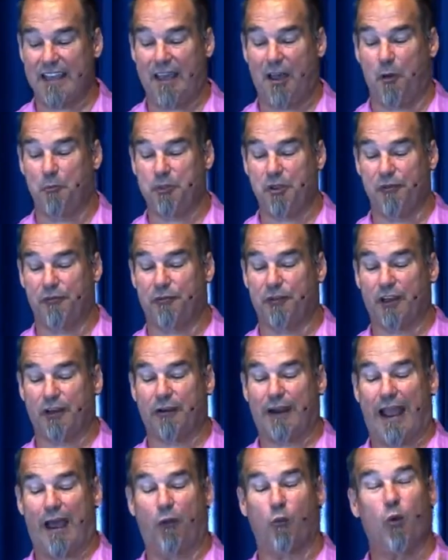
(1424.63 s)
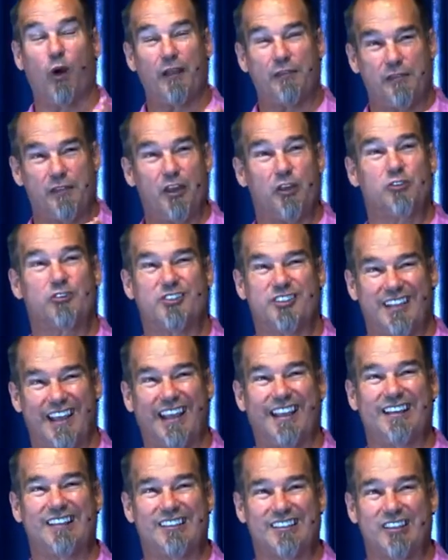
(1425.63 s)
help you figure out what those
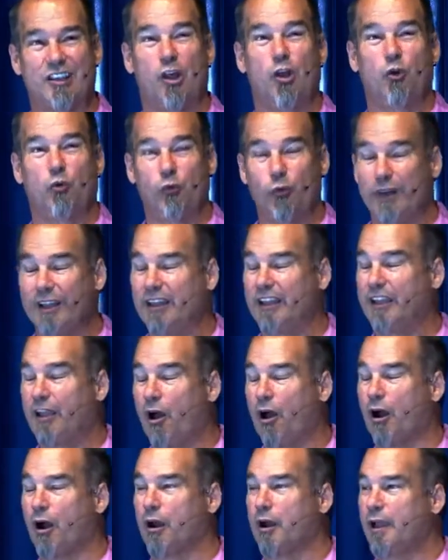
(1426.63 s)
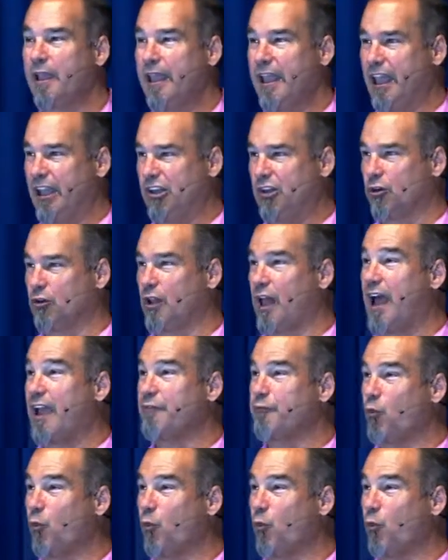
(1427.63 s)
things really are in your life.